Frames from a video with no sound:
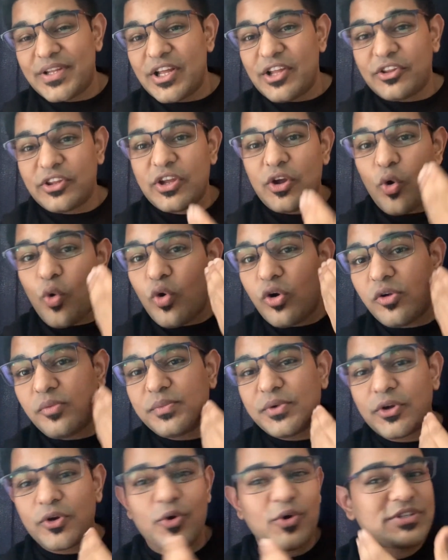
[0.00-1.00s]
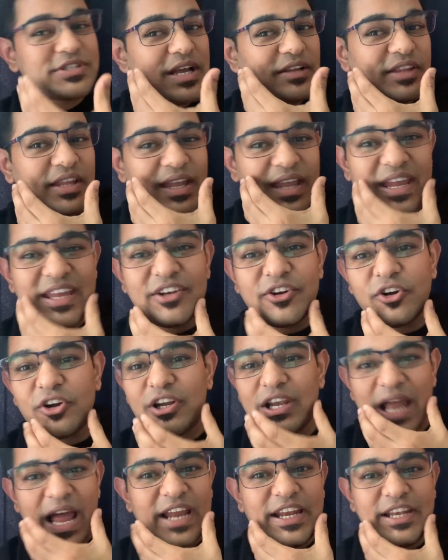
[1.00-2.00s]
the oral mucosa, the inner
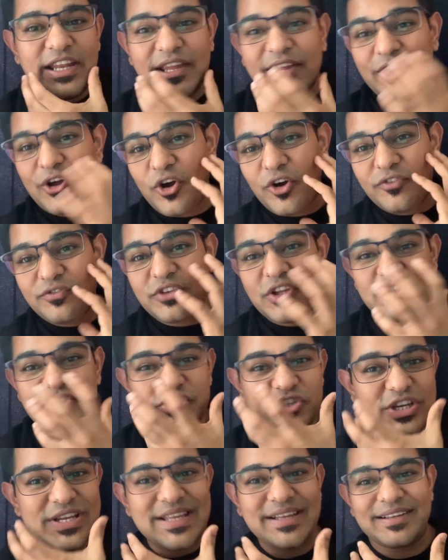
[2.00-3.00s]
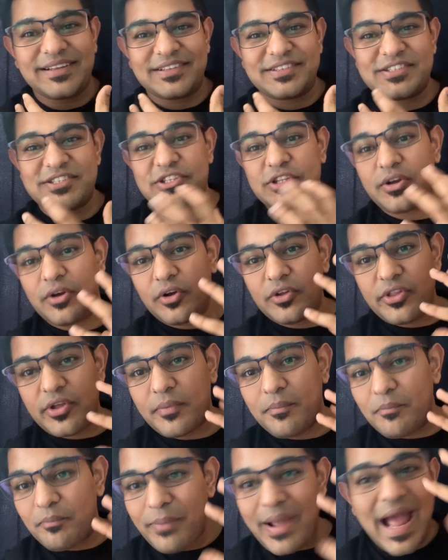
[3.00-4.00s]
lining of the cheeks,
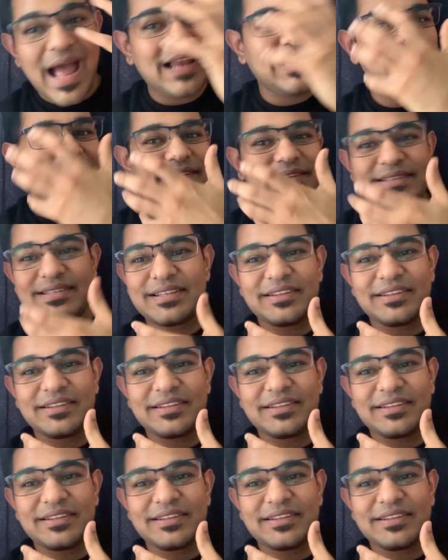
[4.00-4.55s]
the palate,